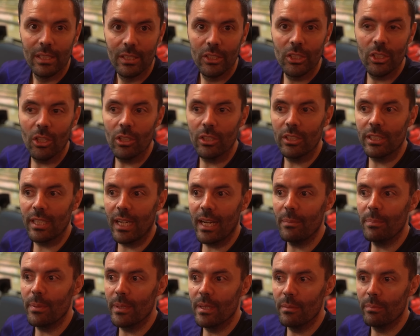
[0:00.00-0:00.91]
shot
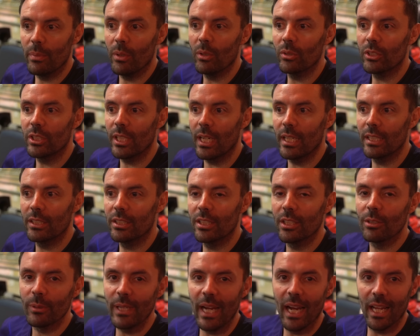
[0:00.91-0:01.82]
shape and the ball change
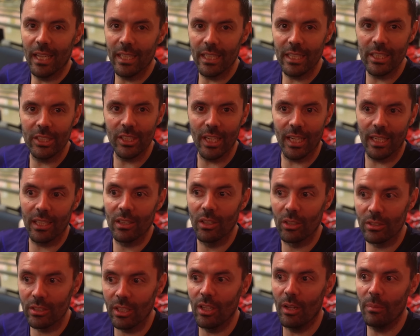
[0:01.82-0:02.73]
to the reality check
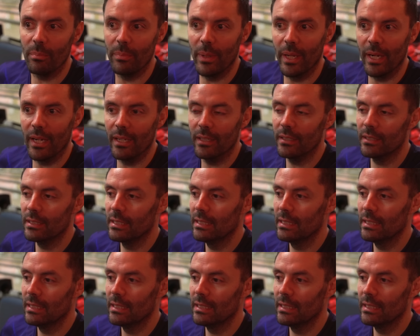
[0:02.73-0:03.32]
looked a lot better.